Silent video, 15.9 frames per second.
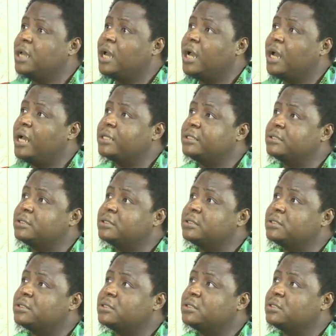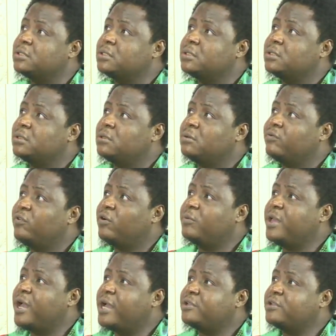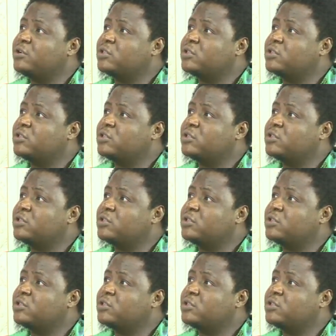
And for me, I just